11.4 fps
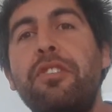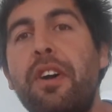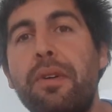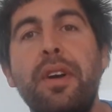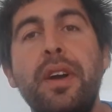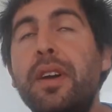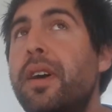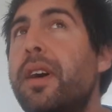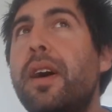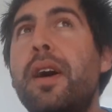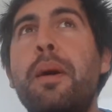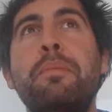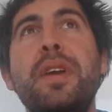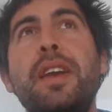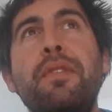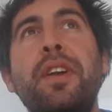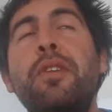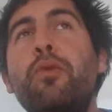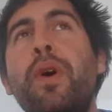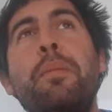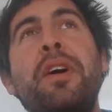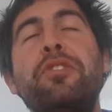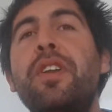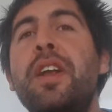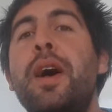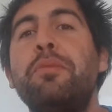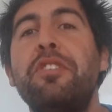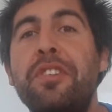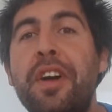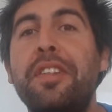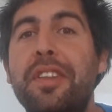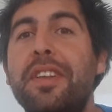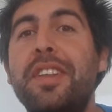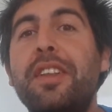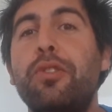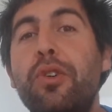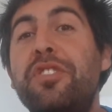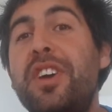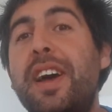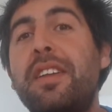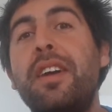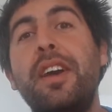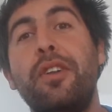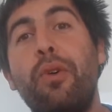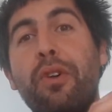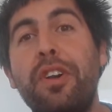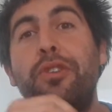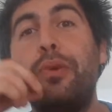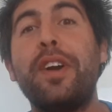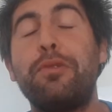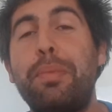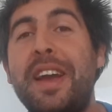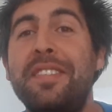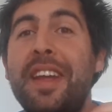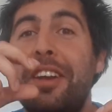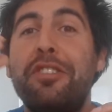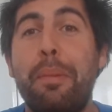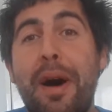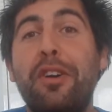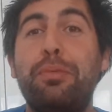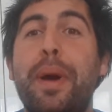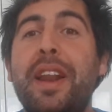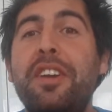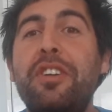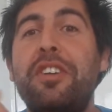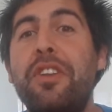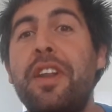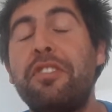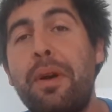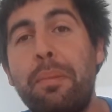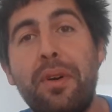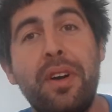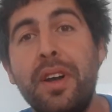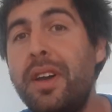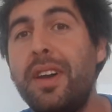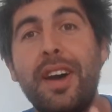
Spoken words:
So even when my Surinaams is not that good yet, in order to explain things about Spanish, as an example,